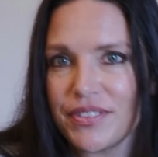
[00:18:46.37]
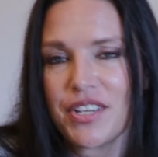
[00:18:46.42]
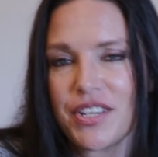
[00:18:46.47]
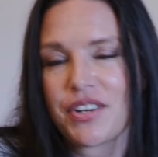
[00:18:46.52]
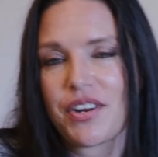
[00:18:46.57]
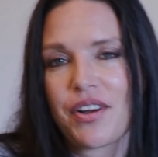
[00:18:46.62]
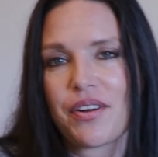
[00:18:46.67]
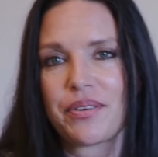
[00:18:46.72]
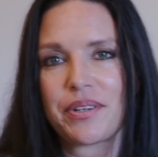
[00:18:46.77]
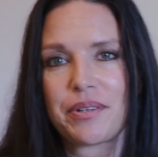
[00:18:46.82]
you
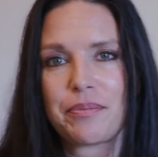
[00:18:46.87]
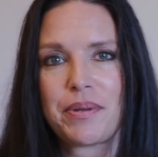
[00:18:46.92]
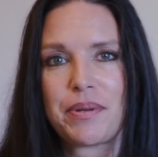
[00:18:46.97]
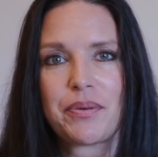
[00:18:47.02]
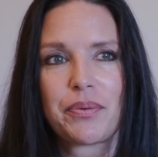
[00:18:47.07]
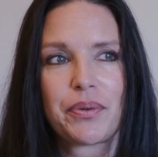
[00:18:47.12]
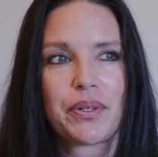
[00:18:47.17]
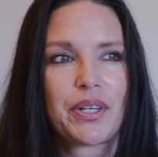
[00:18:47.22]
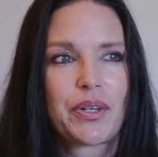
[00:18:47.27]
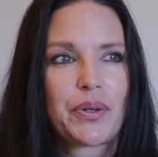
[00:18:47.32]
know, it'd be
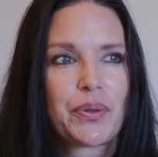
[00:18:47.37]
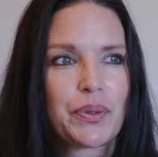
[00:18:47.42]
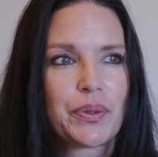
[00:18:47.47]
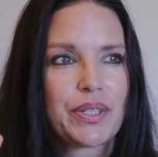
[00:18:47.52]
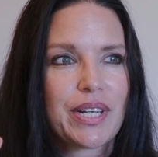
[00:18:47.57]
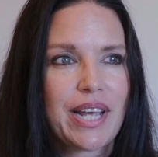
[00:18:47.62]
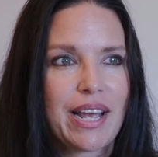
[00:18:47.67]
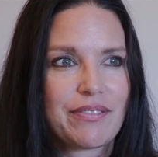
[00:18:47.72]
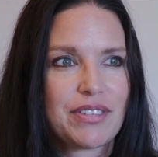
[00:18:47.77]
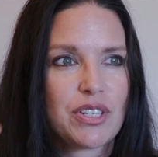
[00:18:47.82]
really cool
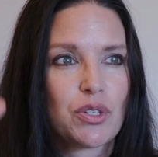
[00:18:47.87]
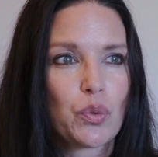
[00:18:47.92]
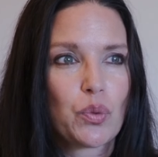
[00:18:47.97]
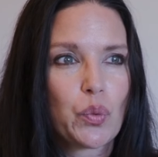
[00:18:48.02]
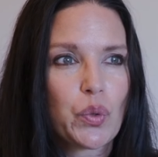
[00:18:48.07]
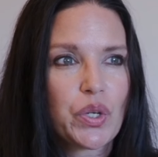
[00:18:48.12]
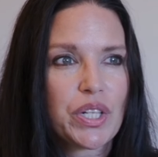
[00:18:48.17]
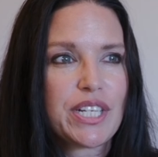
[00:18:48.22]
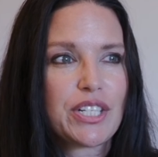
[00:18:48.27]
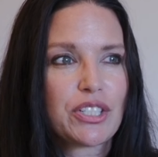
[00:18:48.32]
to have these
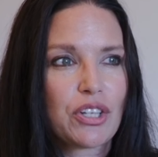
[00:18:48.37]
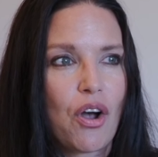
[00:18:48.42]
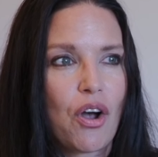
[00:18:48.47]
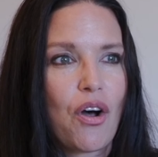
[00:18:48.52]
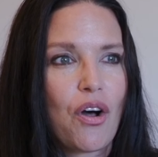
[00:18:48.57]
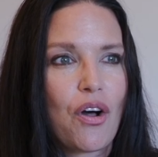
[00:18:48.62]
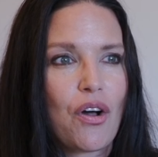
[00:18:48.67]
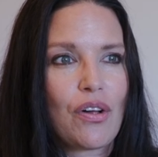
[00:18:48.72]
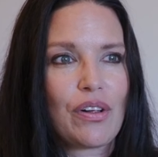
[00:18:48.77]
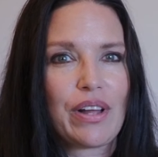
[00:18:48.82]
really
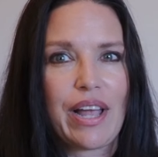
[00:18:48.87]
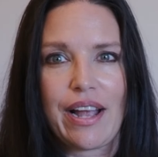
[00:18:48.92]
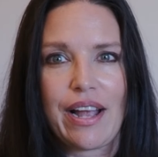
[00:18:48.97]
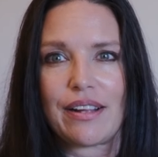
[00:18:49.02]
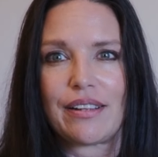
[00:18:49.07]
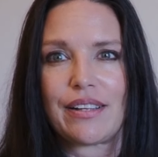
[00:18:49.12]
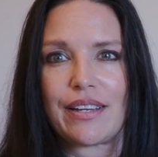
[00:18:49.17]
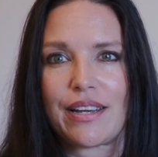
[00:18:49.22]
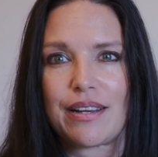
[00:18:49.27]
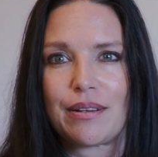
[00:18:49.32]
tall
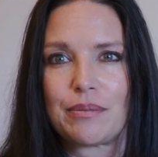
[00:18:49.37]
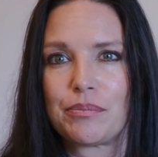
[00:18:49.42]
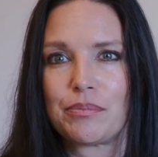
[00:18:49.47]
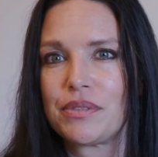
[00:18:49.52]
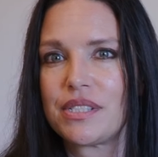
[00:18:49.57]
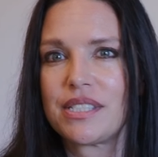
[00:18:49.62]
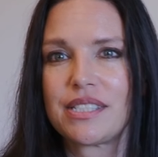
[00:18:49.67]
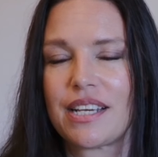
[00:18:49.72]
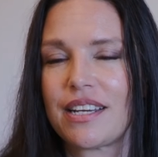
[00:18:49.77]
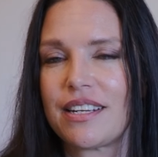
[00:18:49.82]

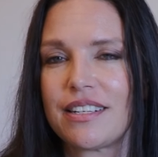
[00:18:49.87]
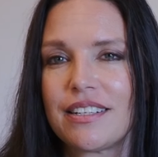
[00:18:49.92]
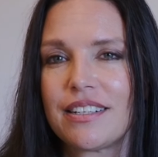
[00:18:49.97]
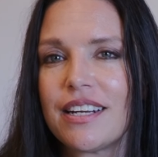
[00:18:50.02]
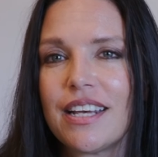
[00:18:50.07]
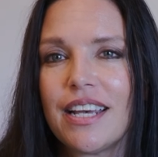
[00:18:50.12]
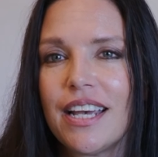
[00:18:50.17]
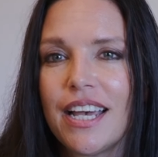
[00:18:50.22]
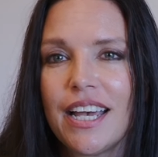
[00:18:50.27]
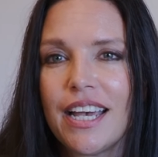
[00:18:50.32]
alliums, and
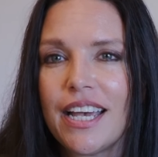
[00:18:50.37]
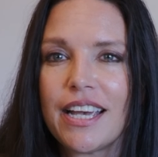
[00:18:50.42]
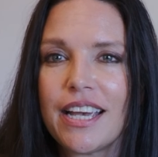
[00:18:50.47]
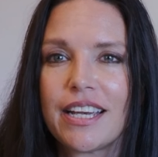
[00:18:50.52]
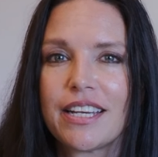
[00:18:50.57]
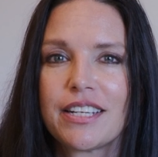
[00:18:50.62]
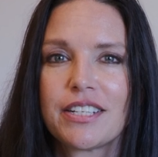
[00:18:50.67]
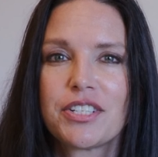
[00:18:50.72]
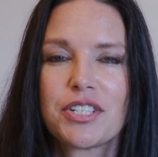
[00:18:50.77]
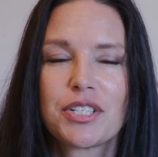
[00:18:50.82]

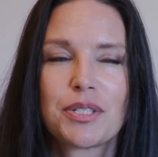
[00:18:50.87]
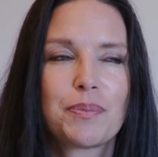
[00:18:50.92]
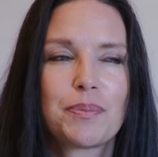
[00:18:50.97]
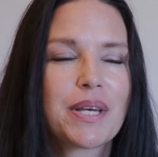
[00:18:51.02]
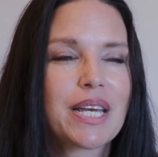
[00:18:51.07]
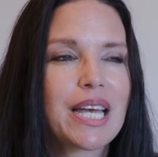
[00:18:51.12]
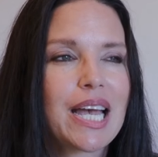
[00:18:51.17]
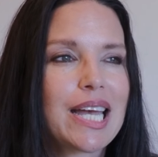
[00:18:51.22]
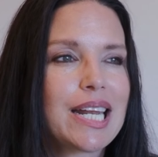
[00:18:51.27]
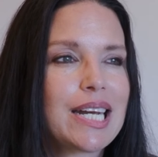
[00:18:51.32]
it'd just
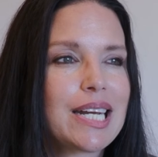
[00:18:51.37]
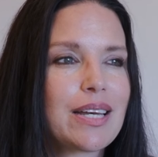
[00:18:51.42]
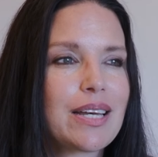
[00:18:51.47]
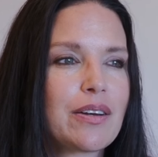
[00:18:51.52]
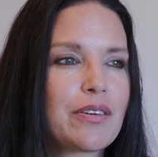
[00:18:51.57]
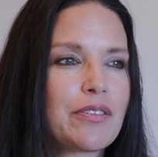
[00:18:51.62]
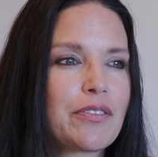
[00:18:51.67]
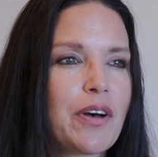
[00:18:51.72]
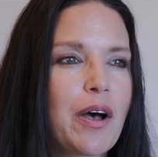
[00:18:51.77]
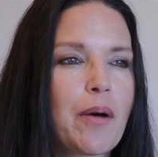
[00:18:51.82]
be kind
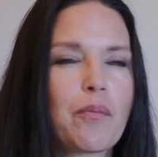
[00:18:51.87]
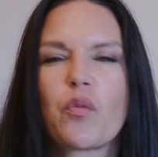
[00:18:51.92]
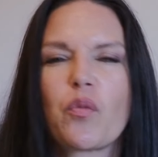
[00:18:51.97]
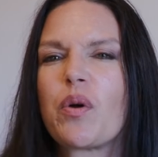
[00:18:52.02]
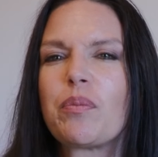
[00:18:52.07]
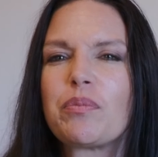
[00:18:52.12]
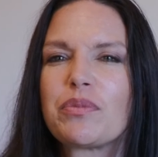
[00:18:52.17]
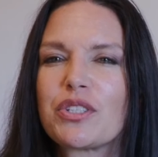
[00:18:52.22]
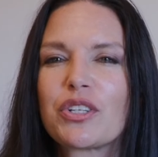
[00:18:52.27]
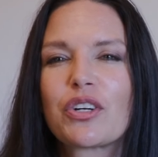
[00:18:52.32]
of
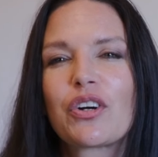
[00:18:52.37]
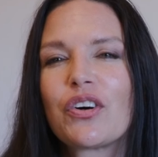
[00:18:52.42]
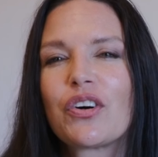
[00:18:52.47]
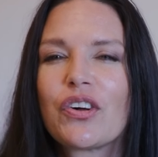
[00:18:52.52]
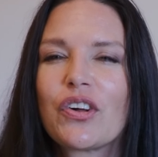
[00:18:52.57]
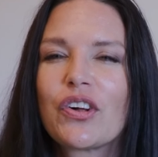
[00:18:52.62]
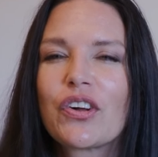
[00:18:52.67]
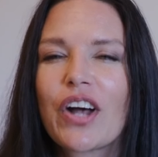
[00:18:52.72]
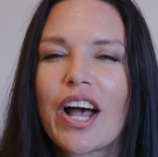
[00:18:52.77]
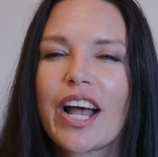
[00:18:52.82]

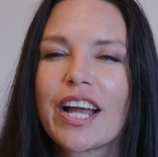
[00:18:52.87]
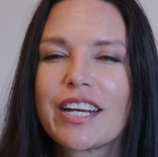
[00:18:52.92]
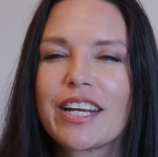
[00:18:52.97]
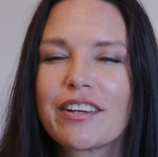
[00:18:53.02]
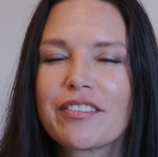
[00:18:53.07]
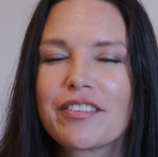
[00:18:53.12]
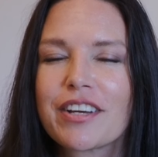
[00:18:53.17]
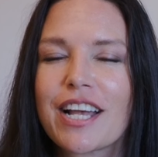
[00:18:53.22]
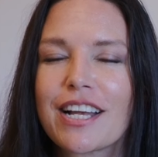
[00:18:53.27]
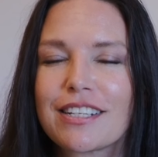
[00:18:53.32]
whimsical, kind
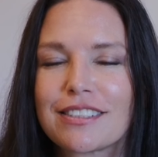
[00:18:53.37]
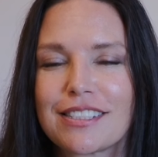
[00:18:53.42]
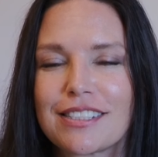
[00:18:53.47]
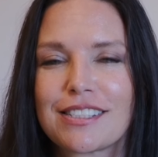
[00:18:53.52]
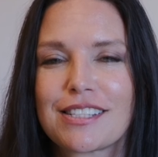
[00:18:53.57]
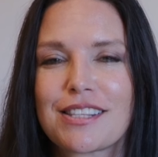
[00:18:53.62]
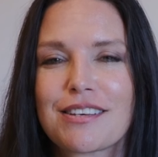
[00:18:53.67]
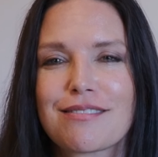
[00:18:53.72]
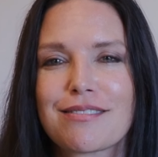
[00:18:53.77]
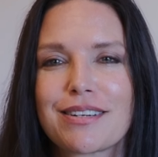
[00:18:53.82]
of, I guess
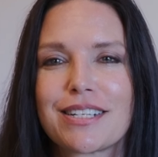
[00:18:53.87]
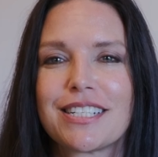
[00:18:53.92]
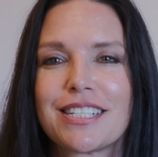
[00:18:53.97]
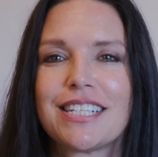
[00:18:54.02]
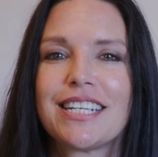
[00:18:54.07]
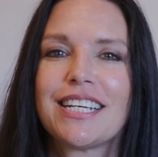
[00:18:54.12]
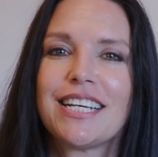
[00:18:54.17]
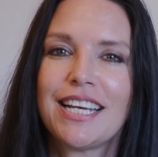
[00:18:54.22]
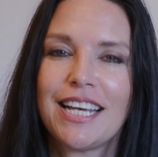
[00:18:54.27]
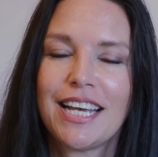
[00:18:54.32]
is the
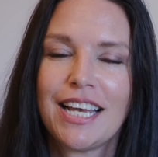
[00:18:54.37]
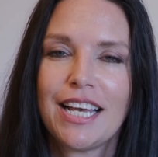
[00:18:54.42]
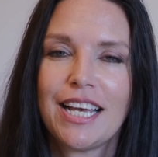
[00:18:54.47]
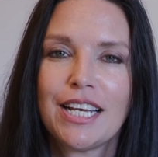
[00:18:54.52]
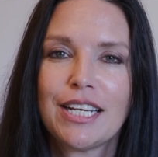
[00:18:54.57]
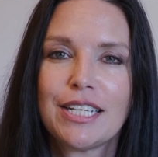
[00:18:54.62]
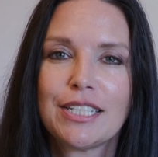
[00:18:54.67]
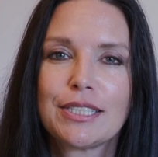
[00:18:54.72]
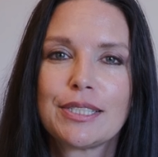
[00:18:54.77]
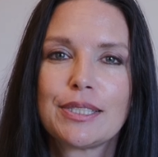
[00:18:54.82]
word.
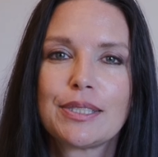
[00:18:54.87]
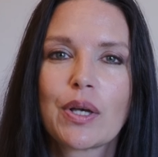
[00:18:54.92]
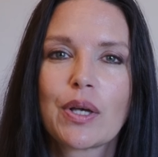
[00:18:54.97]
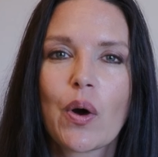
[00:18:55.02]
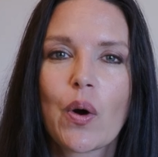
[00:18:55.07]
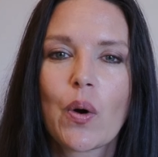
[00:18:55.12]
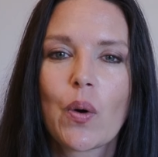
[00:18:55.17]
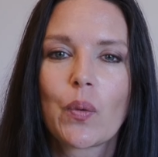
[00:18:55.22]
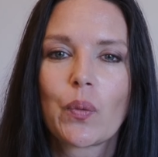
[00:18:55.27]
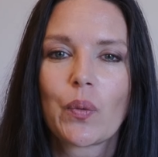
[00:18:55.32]

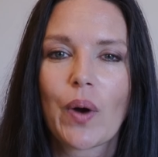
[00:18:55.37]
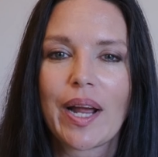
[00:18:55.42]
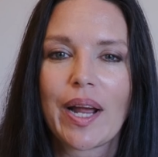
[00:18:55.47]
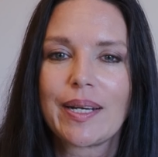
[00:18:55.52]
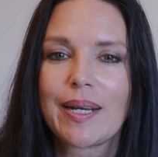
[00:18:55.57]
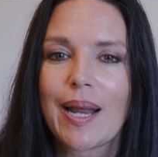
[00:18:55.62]
So right